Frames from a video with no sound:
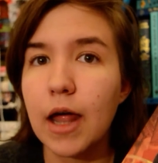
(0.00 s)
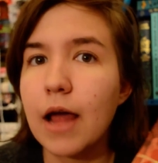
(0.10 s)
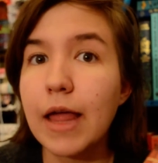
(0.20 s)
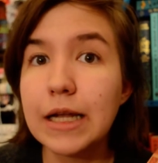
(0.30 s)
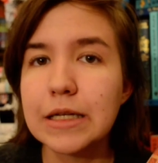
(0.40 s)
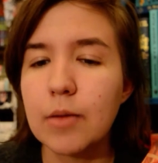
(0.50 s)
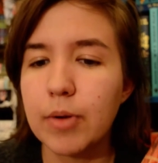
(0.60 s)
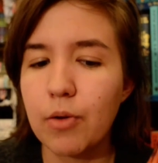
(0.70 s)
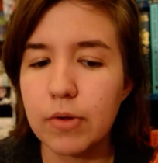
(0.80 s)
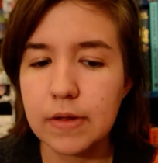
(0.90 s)
I liked it,
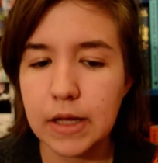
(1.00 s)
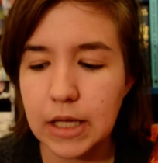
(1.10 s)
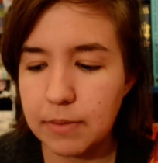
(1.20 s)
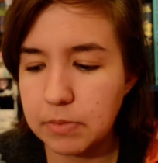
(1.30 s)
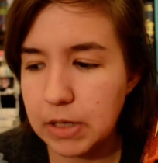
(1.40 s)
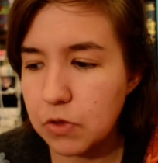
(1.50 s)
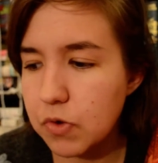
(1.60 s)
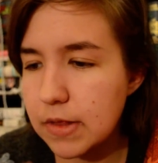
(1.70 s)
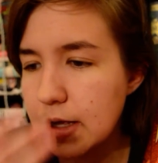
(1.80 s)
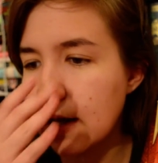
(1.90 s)
but I wasn't, like, keeping me
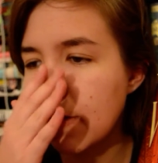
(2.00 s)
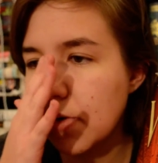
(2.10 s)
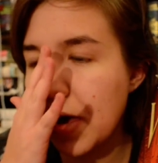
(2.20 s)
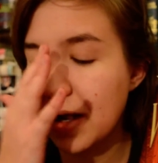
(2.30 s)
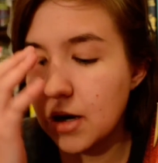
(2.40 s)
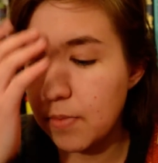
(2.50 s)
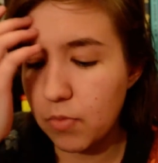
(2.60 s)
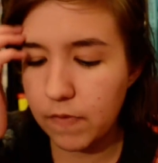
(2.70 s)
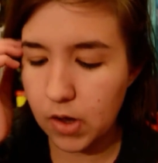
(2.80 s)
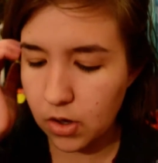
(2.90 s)
interested, so I ended up
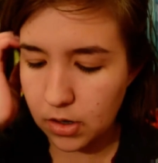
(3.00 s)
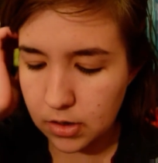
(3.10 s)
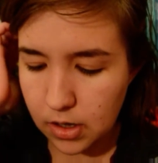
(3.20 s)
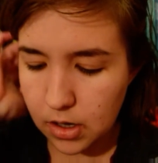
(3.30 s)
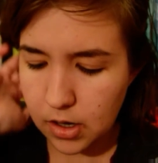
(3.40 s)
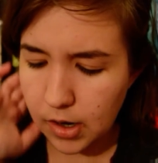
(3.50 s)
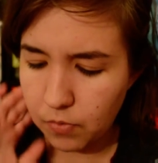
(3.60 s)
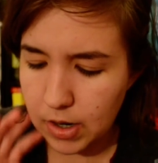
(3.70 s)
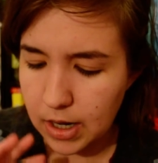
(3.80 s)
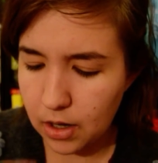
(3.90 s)
moving on and
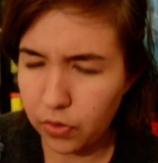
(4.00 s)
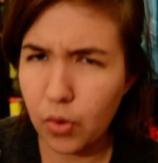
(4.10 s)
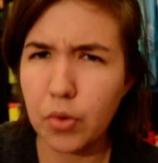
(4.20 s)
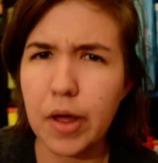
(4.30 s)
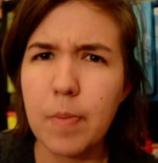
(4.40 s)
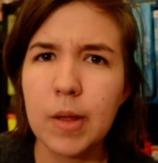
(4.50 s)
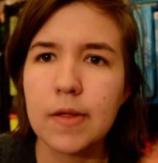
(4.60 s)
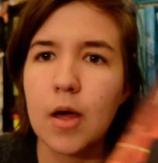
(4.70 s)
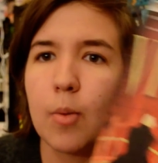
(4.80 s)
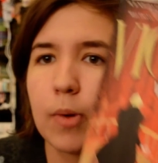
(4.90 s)
reading The Golden Compass,
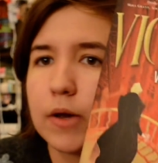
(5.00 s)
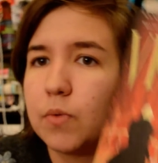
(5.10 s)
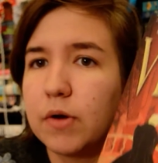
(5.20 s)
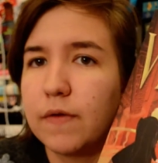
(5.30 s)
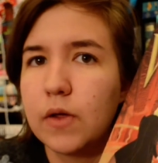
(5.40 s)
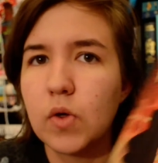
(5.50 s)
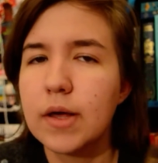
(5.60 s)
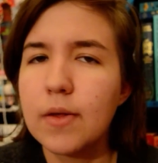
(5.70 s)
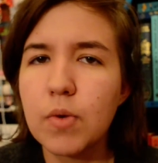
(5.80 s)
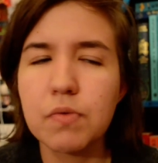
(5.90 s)
but I do want to finish it
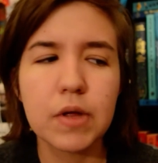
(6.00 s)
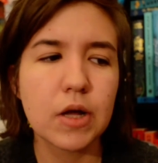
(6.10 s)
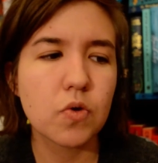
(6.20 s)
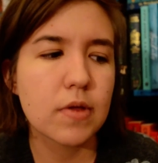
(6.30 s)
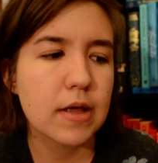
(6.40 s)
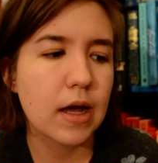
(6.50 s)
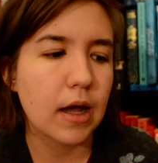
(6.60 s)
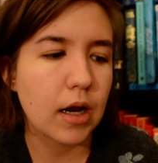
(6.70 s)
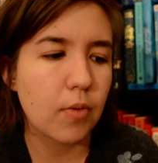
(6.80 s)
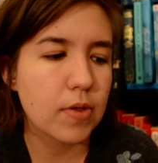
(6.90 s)
because it was really interesting
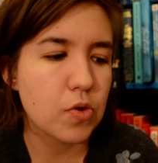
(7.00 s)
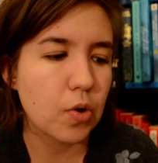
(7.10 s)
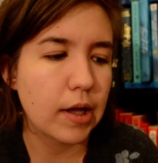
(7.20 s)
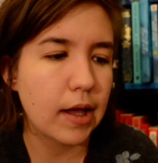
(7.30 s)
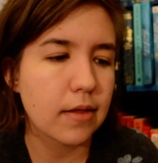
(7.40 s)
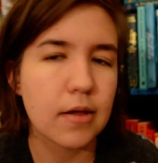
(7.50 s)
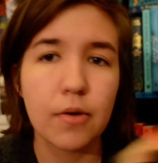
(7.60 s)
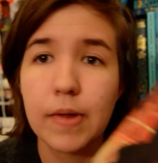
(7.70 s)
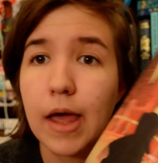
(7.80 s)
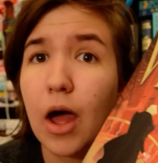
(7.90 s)
and I was enjoying it, so
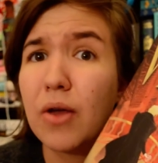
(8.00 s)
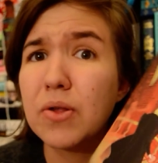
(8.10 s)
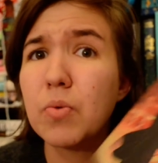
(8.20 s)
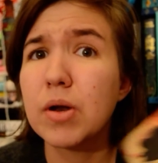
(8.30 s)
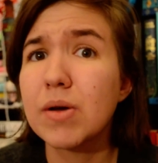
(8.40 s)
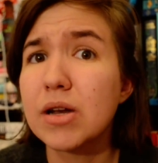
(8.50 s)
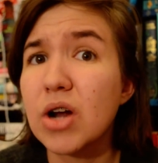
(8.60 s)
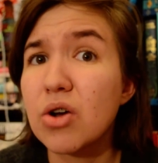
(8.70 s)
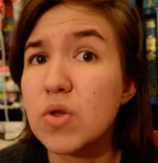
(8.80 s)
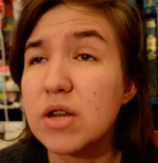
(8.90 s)
I also want to read A
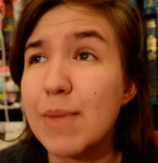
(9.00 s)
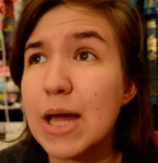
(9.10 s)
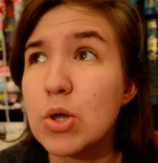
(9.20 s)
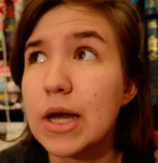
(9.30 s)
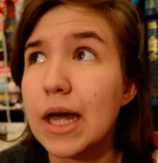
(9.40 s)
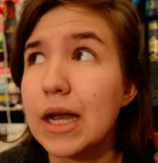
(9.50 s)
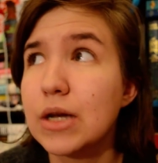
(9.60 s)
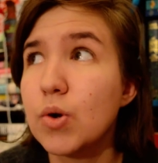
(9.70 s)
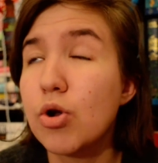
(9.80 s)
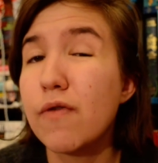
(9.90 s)
Darker Shade of Magic, and I
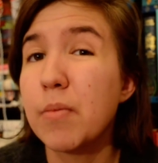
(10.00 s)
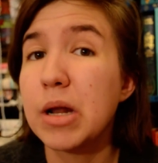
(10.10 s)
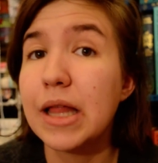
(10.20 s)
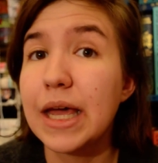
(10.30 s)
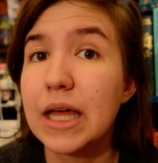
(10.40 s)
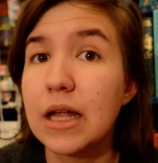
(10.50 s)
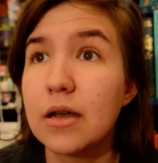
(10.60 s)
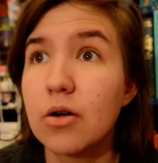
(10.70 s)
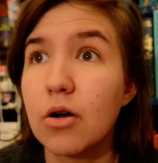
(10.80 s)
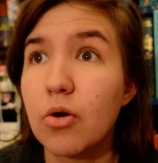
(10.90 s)
don't know if I'm going to like it
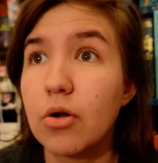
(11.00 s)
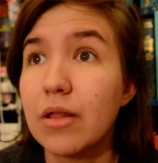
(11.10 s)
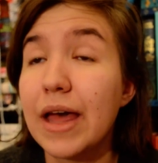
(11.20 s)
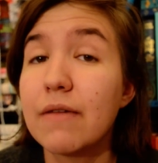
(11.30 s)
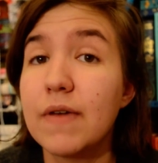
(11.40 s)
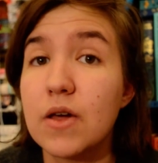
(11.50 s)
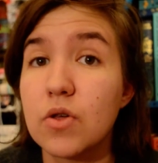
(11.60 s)
or like V.E.